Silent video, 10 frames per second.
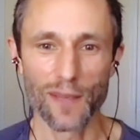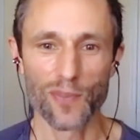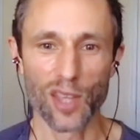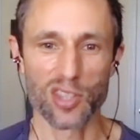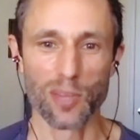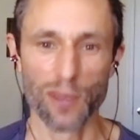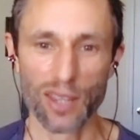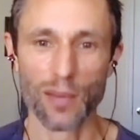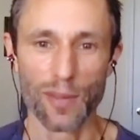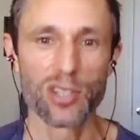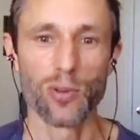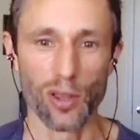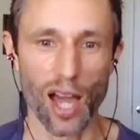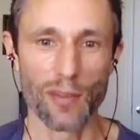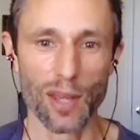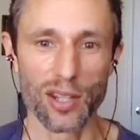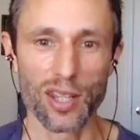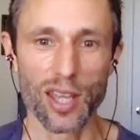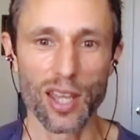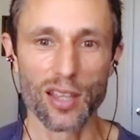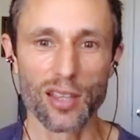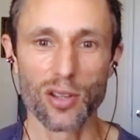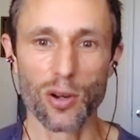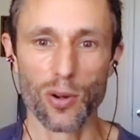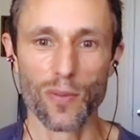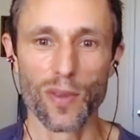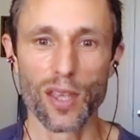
It's to bring them into alignment. Mm-hmm. So,